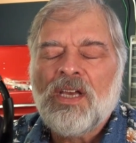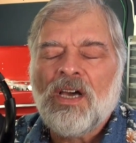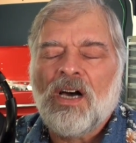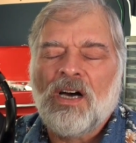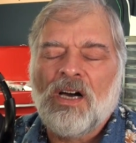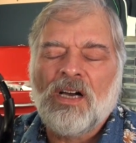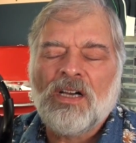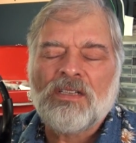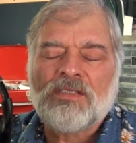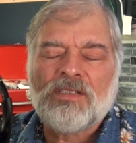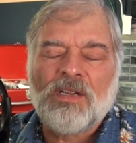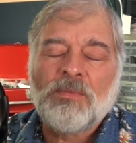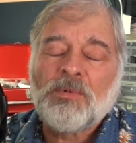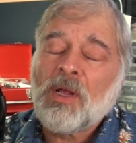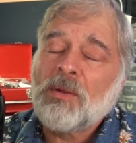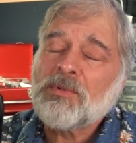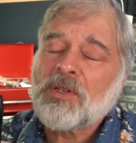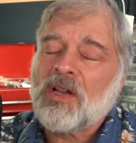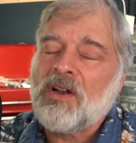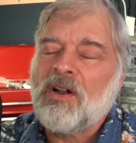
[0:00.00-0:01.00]
uh,
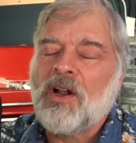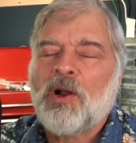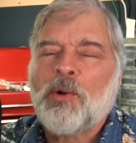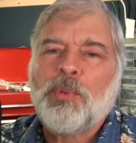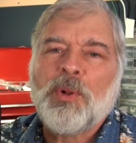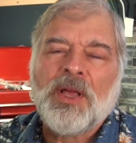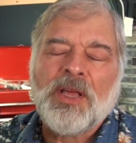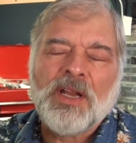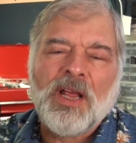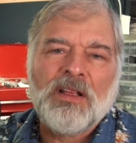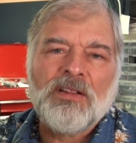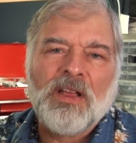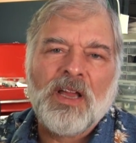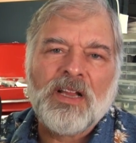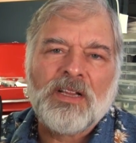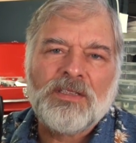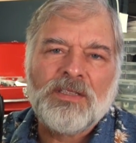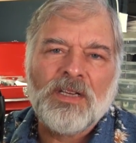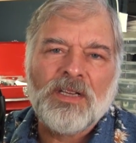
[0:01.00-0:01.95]
sometimes on an airplane, I like